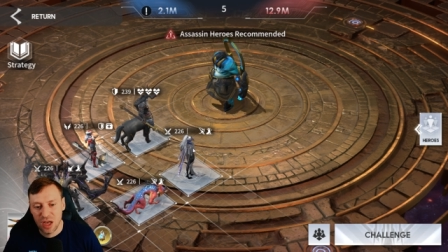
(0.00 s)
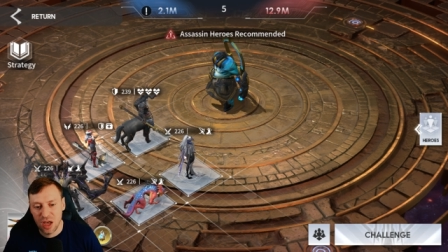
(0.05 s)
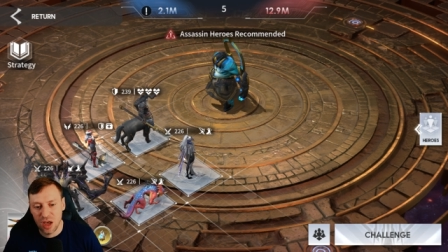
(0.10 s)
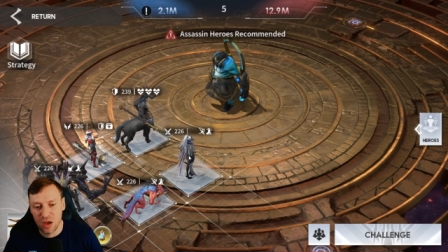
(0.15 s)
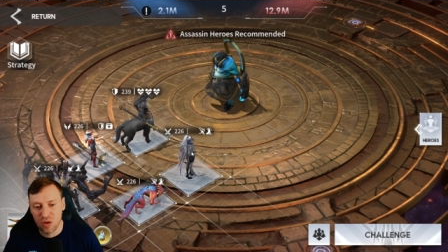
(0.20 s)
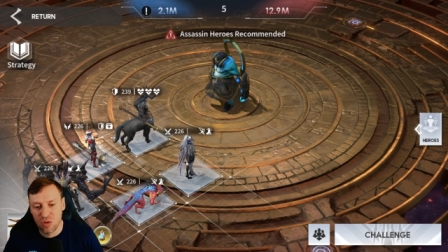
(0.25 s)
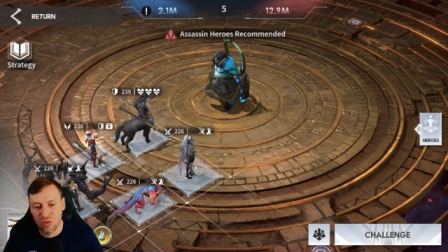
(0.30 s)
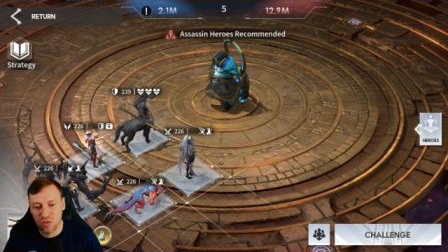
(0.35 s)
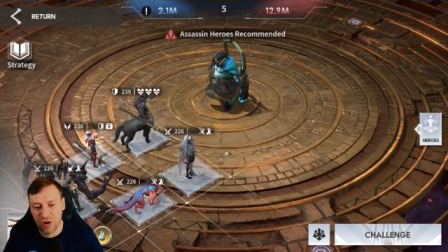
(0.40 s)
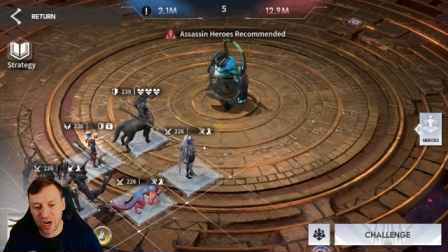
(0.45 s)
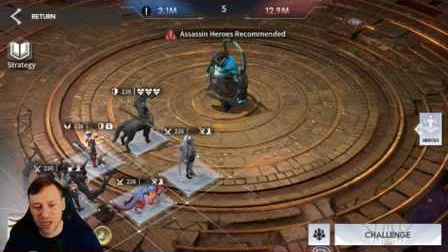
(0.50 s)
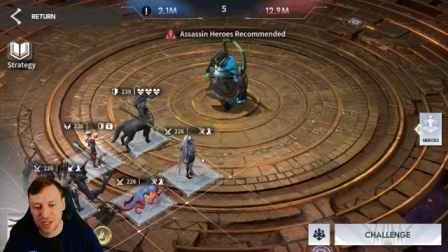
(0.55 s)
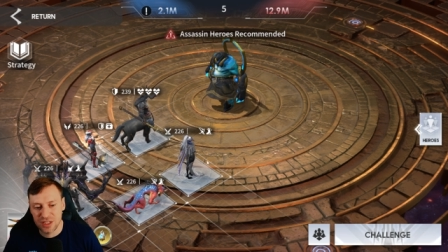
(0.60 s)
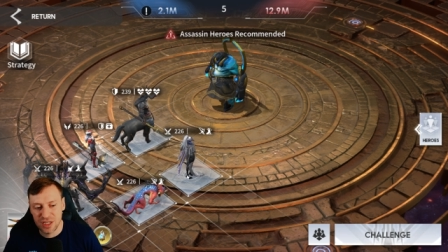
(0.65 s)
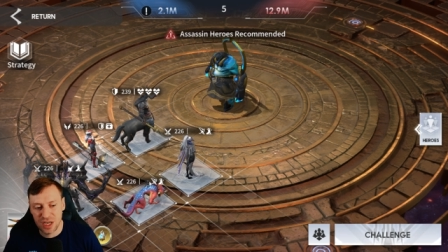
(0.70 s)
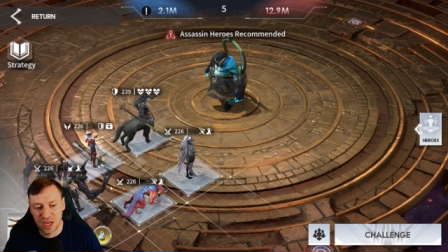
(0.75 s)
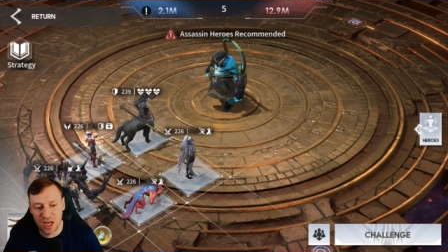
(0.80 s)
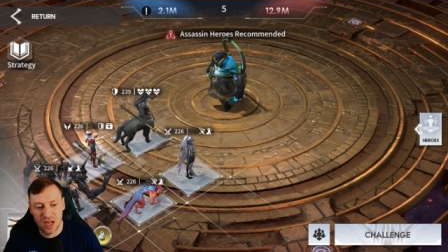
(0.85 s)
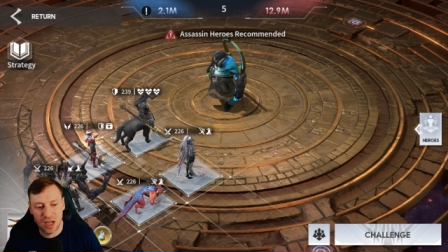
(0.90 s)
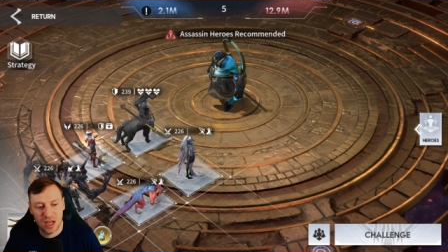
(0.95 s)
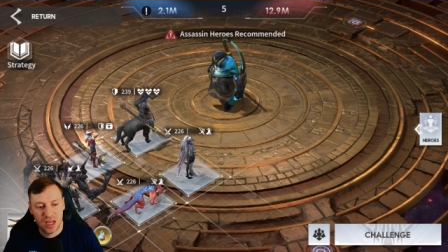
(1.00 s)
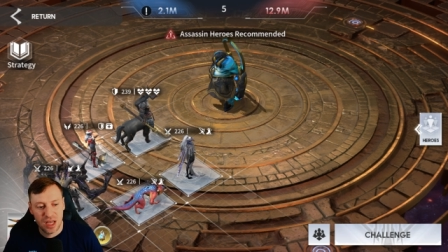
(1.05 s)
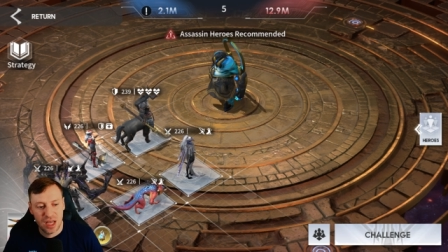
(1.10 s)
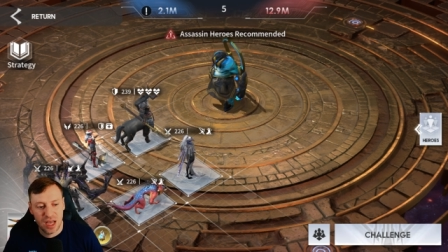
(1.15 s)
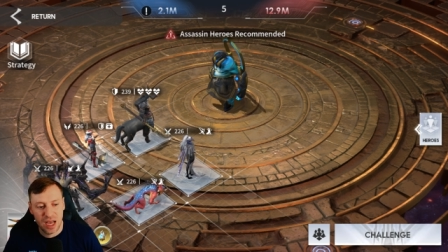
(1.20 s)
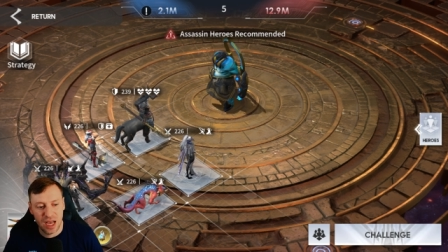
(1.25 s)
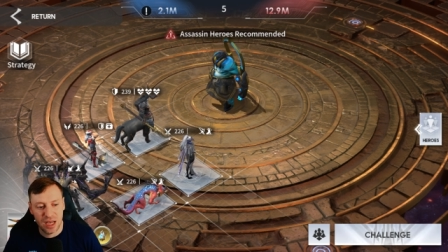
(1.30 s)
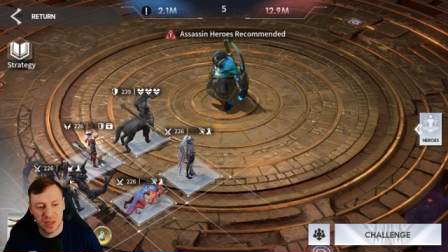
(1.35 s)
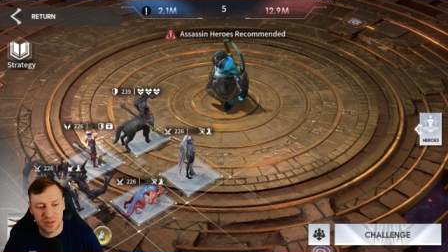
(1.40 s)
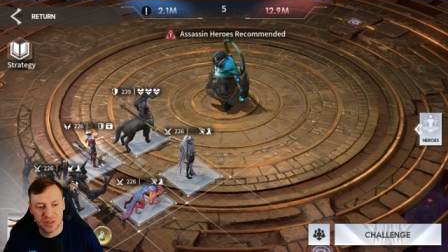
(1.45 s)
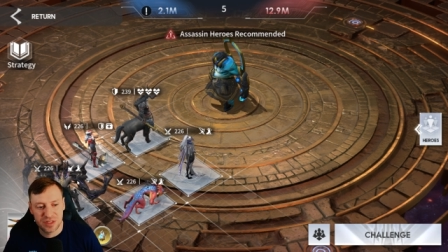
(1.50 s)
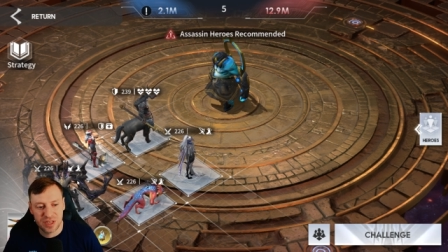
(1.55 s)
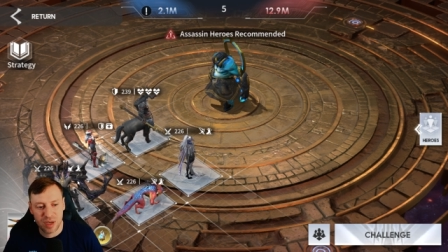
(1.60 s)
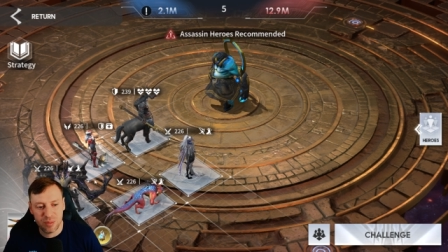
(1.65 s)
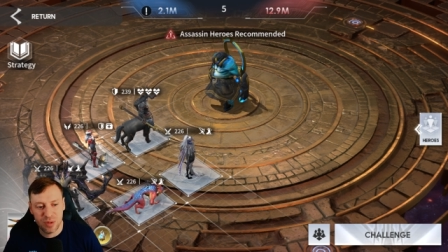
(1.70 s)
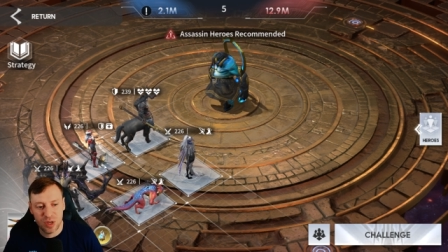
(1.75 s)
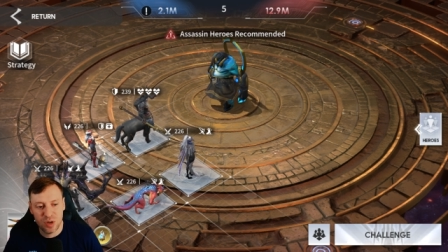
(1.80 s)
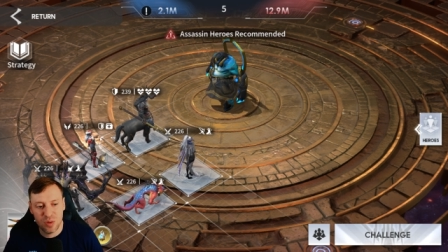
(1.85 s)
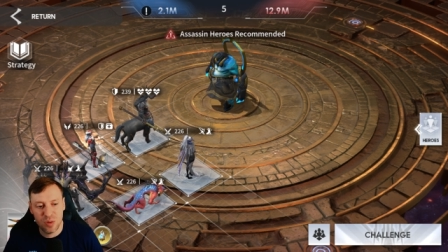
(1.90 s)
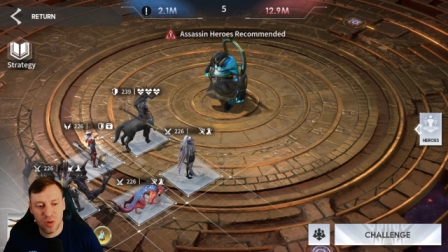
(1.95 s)
uh, Coraxia, and
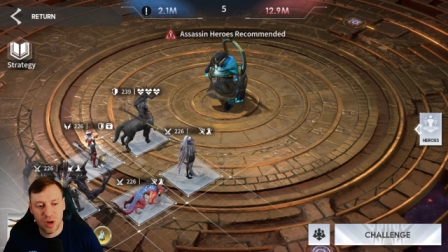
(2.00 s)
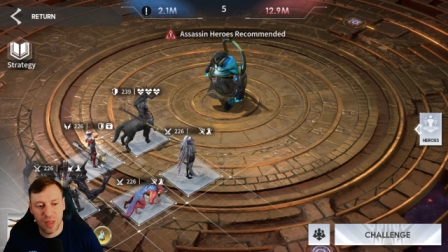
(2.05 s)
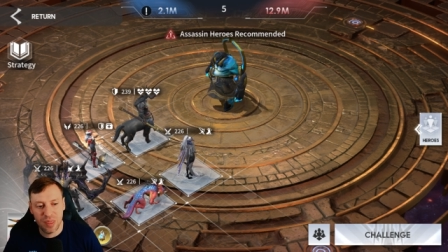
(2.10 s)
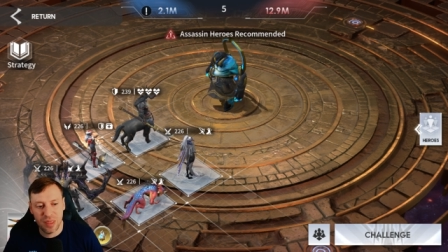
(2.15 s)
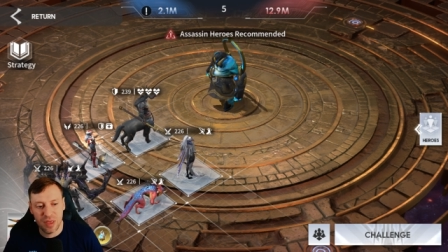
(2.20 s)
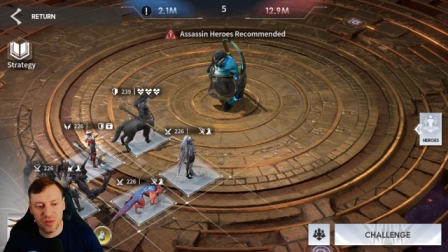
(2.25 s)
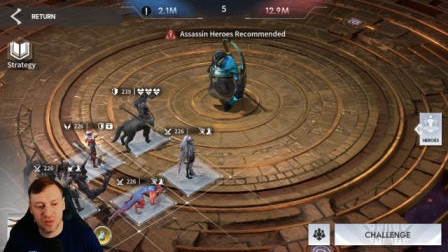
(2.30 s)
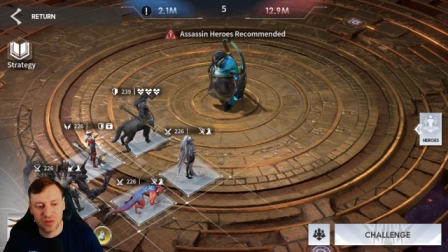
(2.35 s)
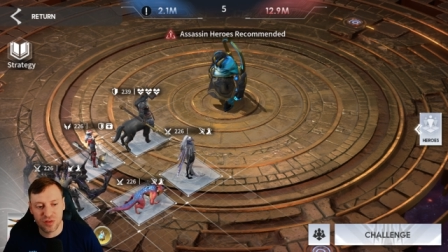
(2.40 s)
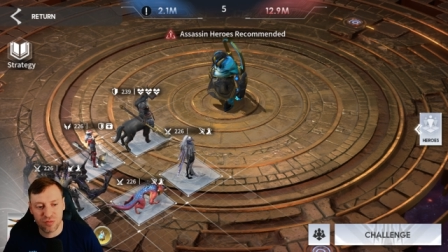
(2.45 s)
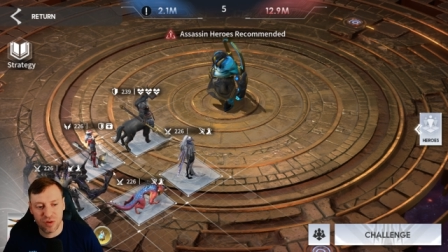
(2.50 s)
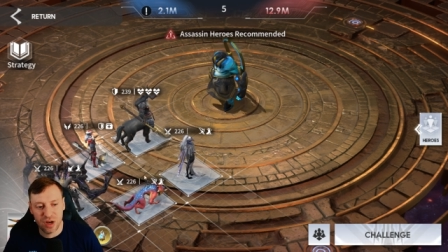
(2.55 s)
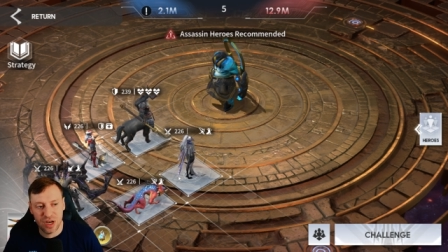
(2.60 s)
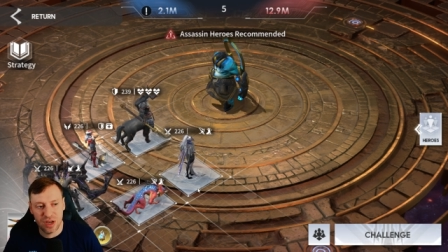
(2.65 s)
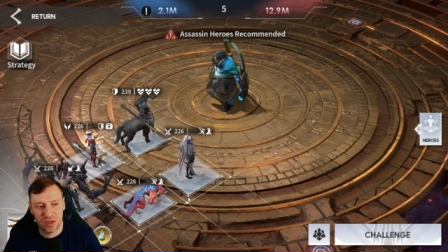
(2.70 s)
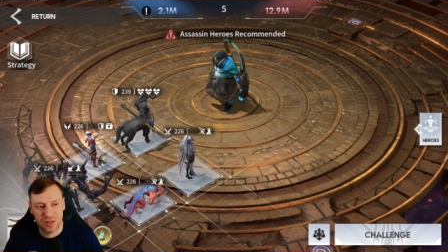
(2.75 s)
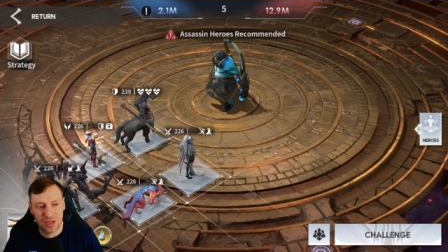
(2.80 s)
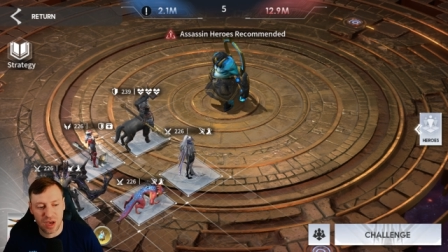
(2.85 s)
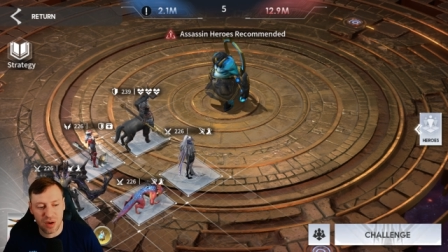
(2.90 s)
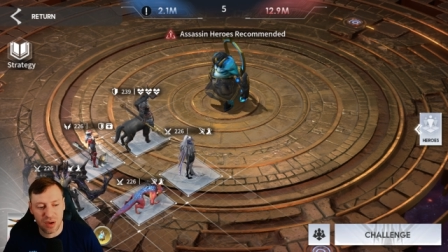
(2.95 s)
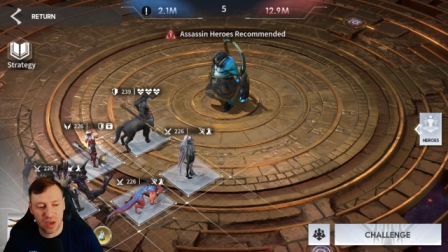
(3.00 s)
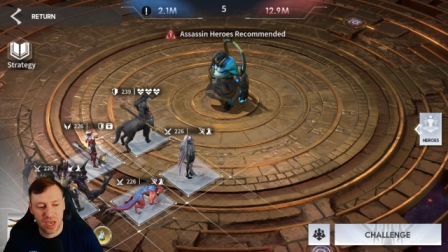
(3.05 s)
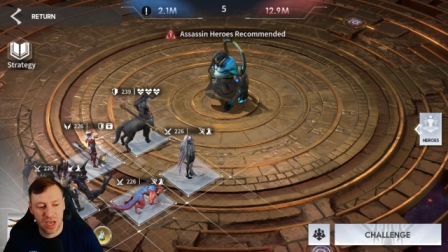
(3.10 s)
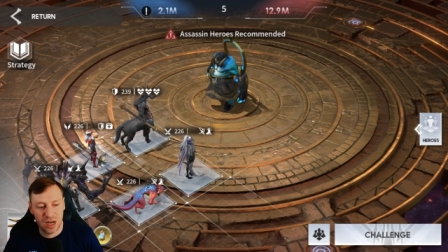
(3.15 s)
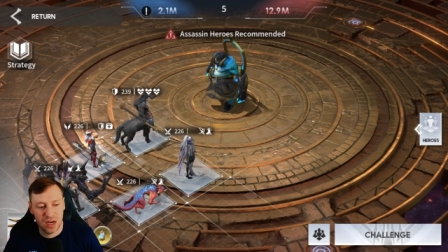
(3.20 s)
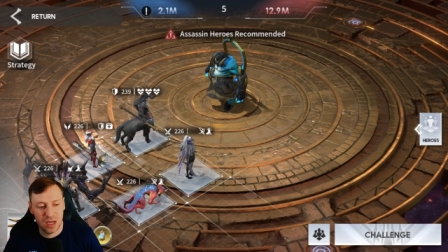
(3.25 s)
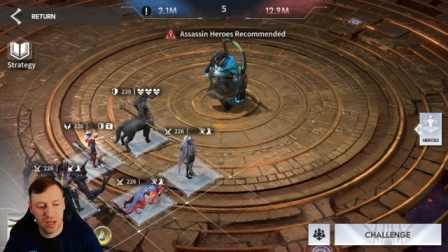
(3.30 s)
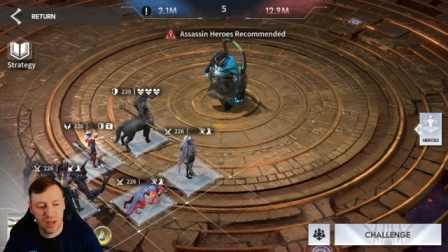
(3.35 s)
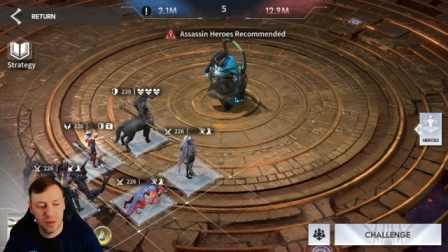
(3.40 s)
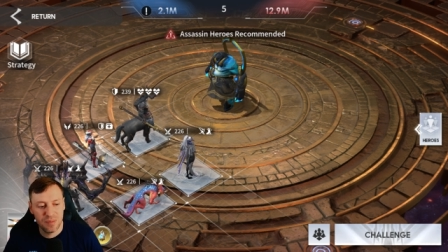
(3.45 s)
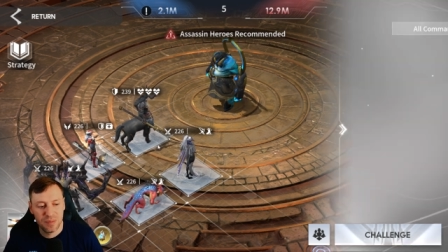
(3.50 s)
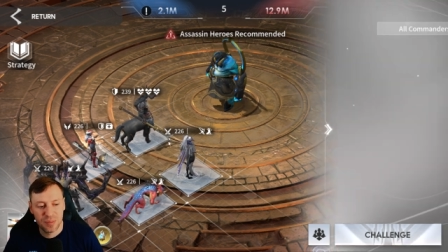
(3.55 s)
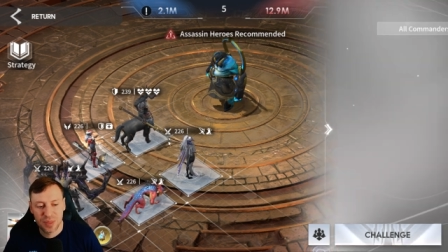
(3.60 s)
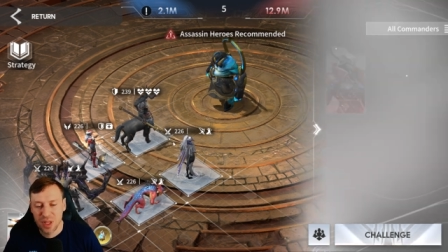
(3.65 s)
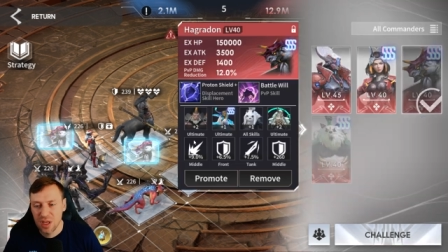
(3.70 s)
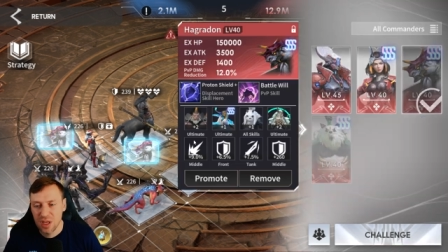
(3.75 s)
Samuel, and then Serena as our healer.